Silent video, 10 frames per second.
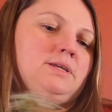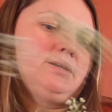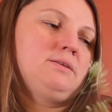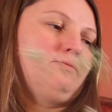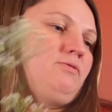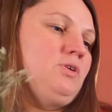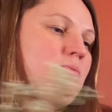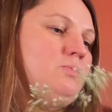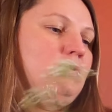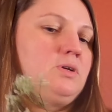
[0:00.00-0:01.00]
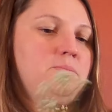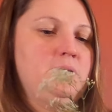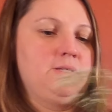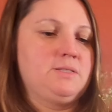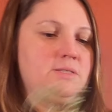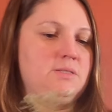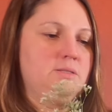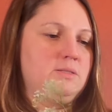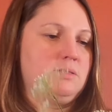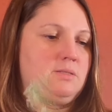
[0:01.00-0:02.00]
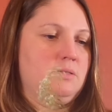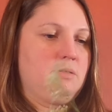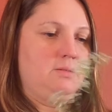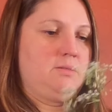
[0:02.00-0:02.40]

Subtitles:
Add a few more pieces.